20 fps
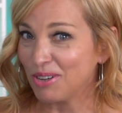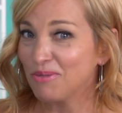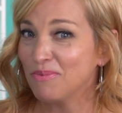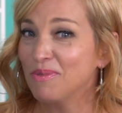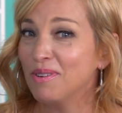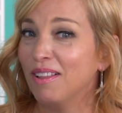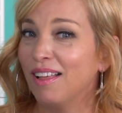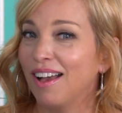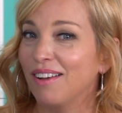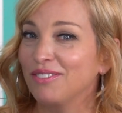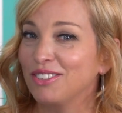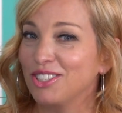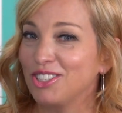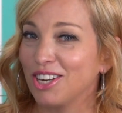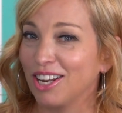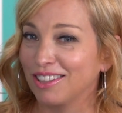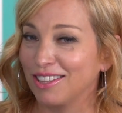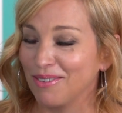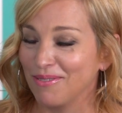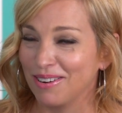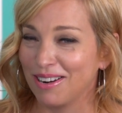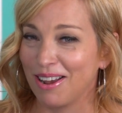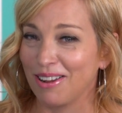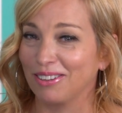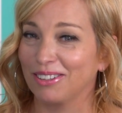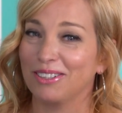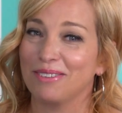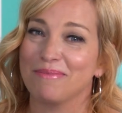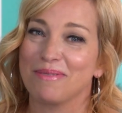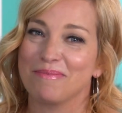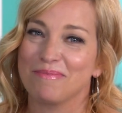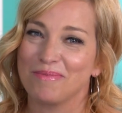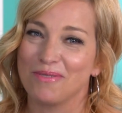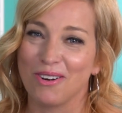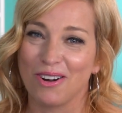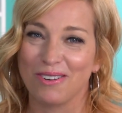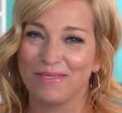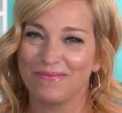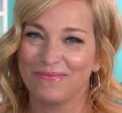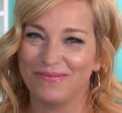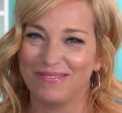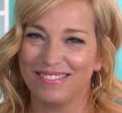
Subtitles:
We'll have to check that one out a little bit more.